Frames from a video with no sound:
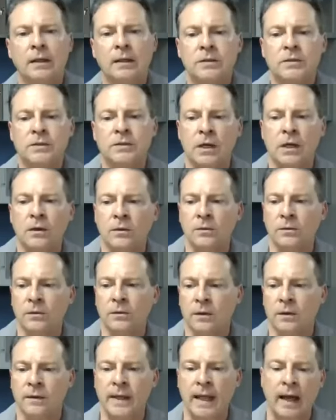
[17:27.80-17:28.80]
So
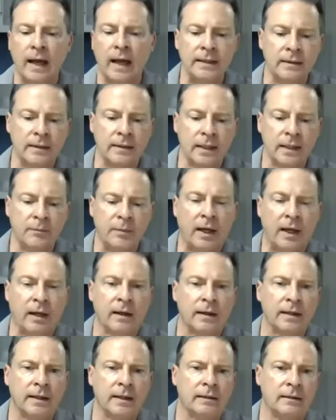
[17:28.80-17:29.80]
the idea
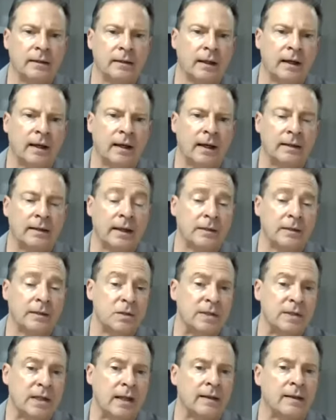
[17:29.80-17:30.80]
behind not
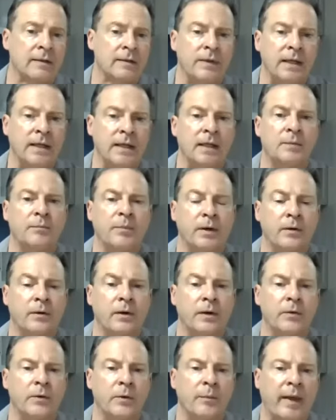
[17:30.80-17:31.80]
just Alavida, but
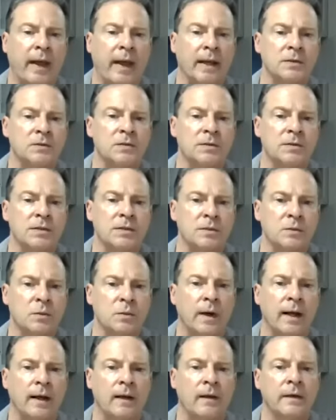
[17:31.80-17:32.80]
our other patches as
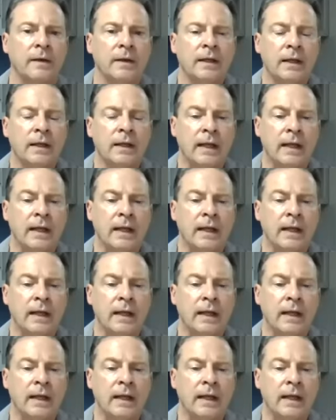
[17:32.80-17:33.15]
well,